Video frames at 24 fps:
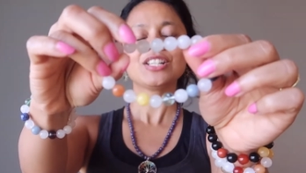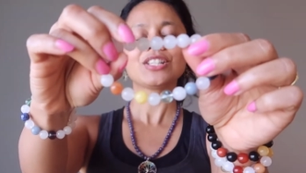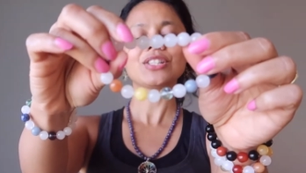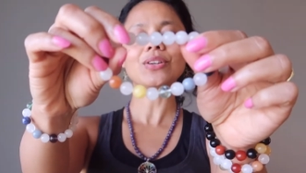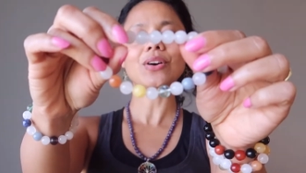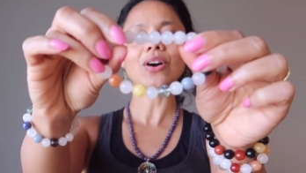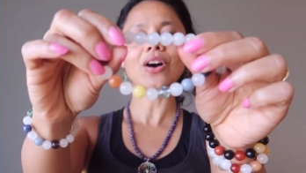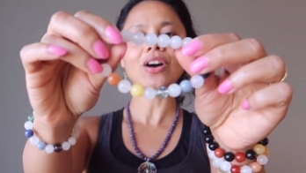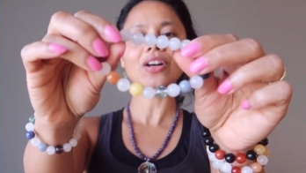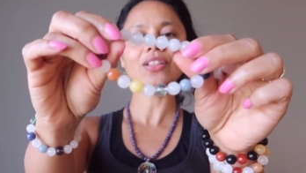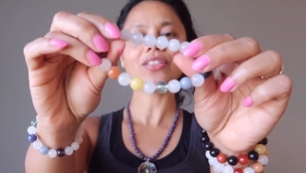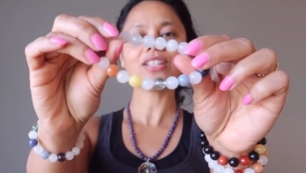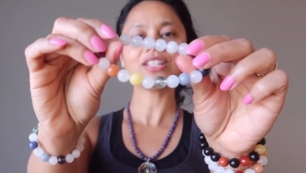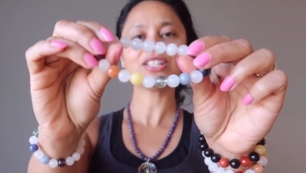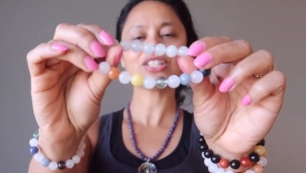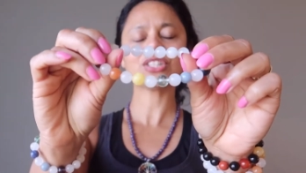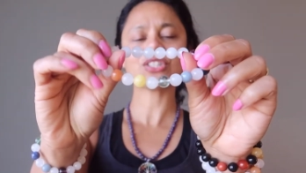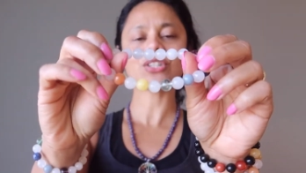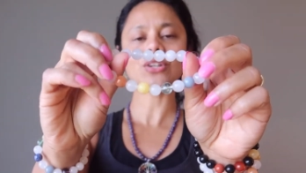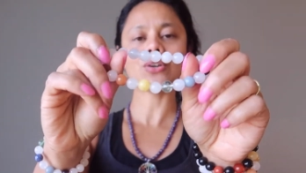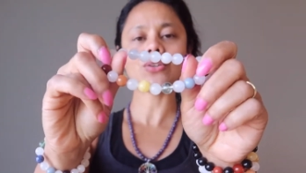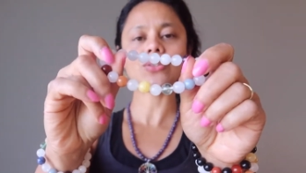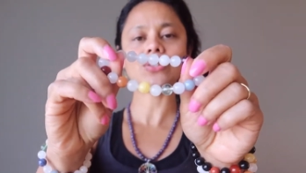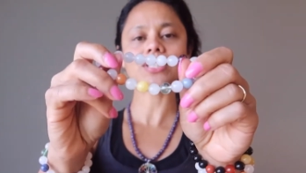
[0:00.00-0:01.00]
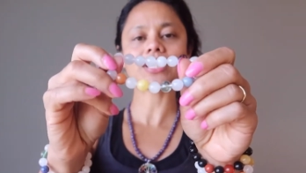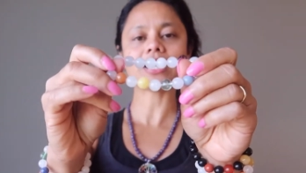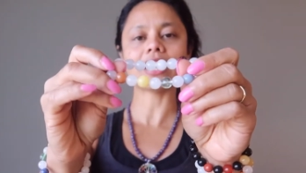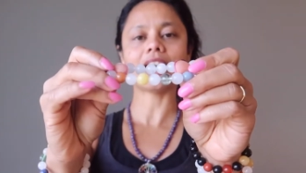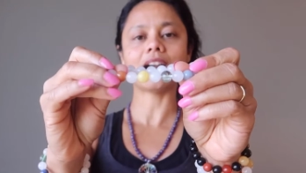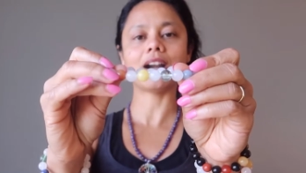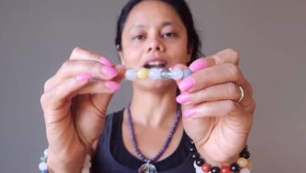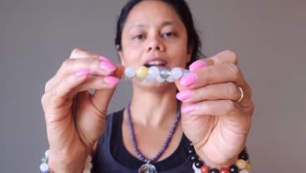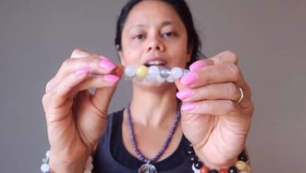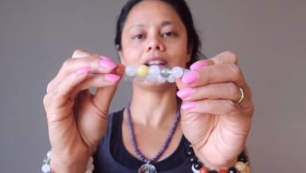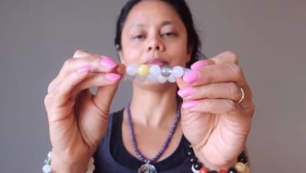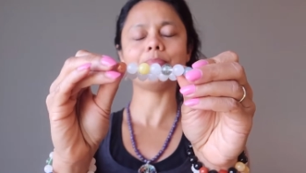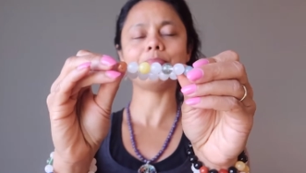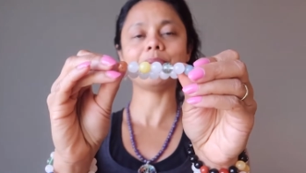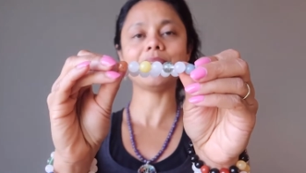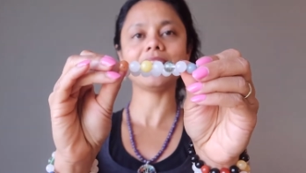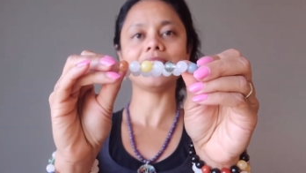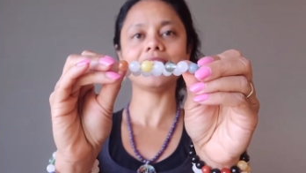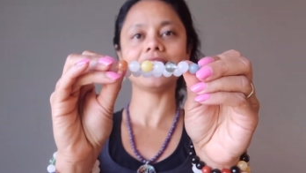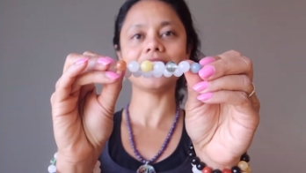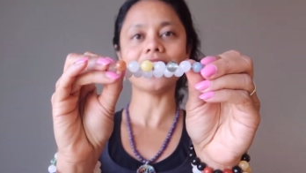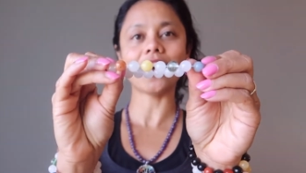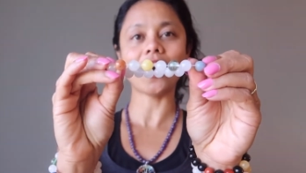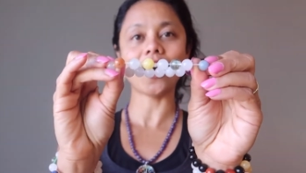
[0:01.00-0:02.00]
So all these stones are
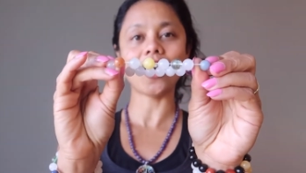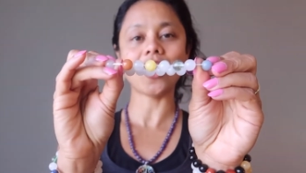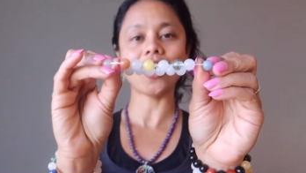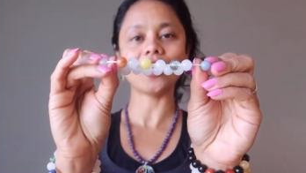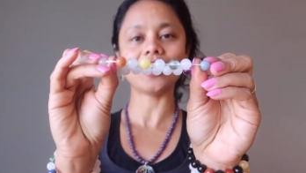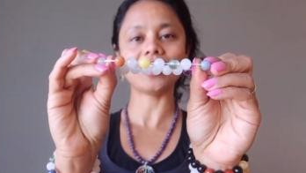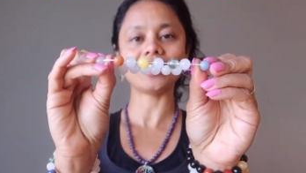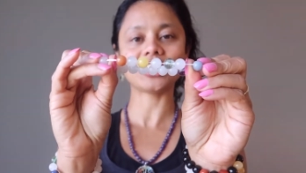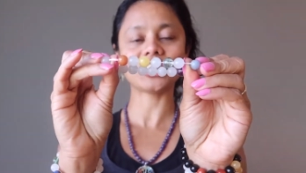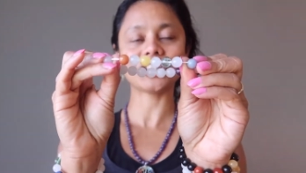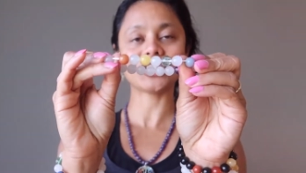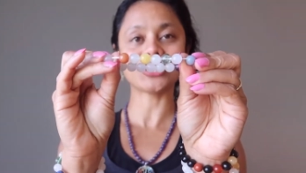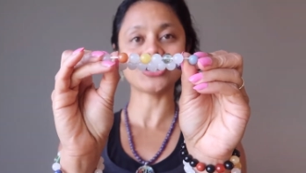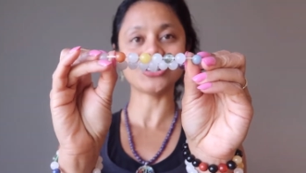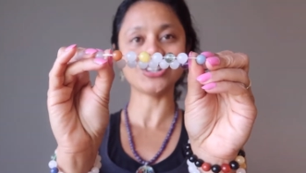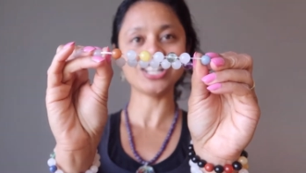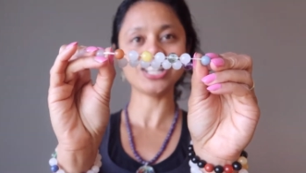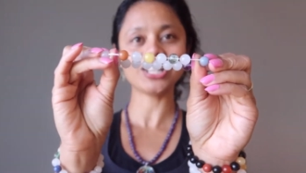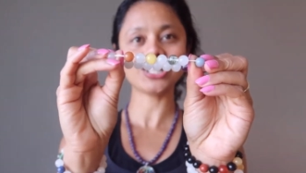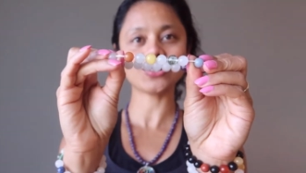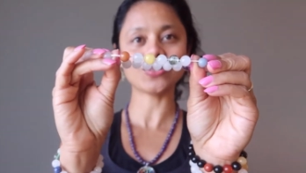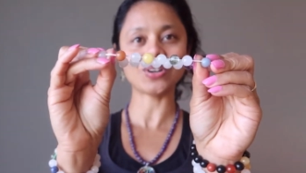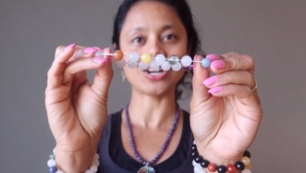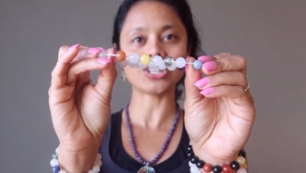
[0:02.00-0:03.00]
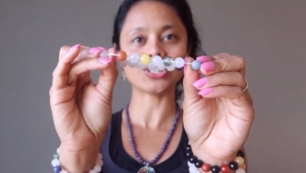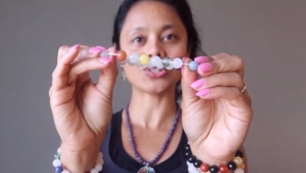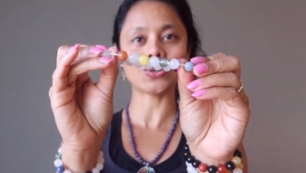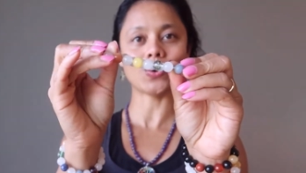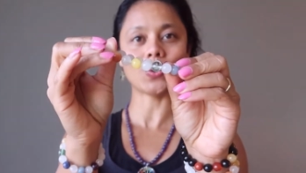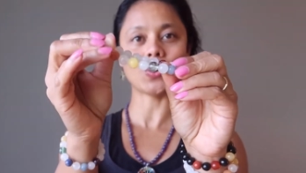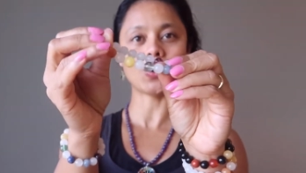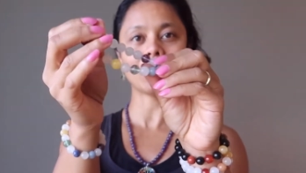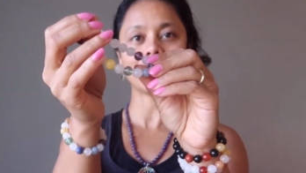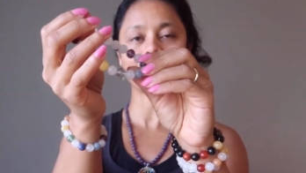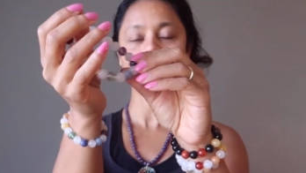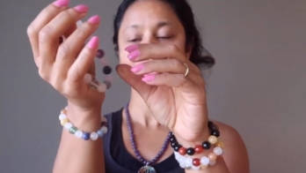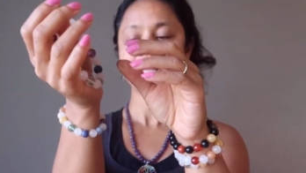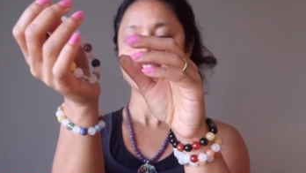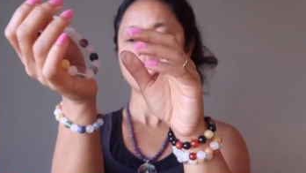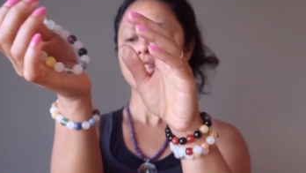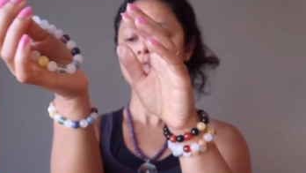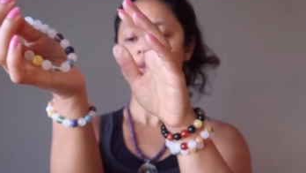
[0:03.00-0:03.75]
beaded on sturdy stretch cord.